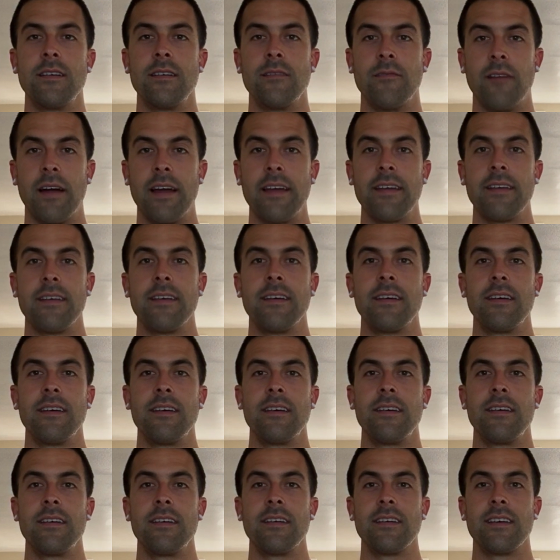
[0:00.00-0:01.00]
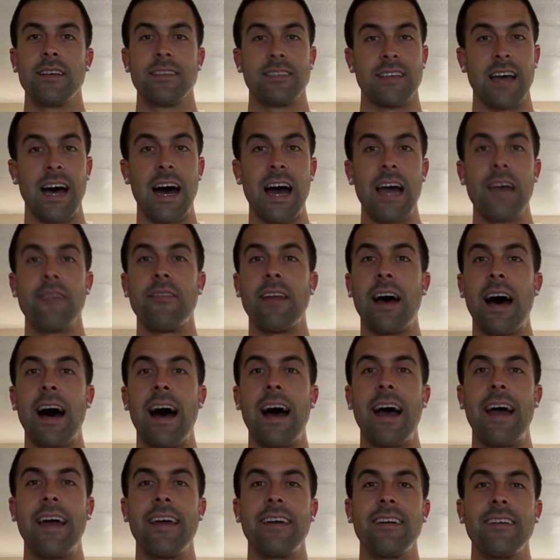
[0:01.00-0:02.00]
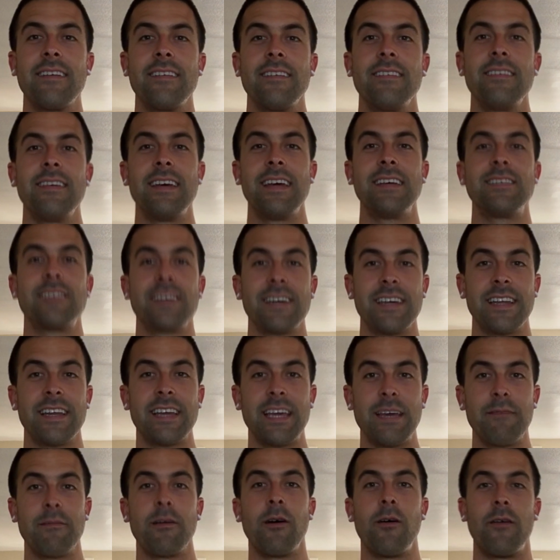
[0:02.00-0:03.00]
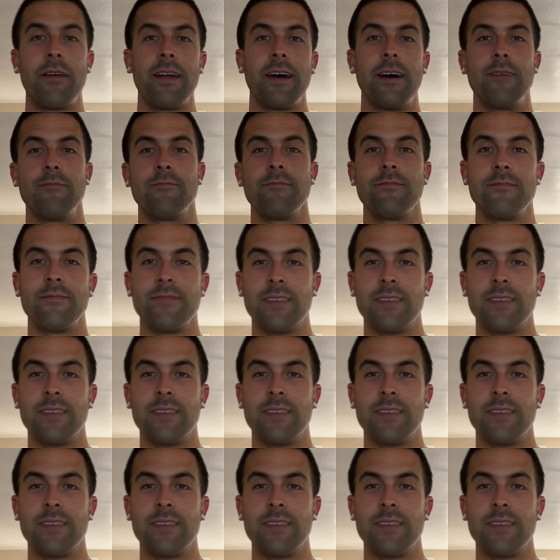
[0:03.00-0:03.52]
right? Because the high of the high isn't gonna keep going up.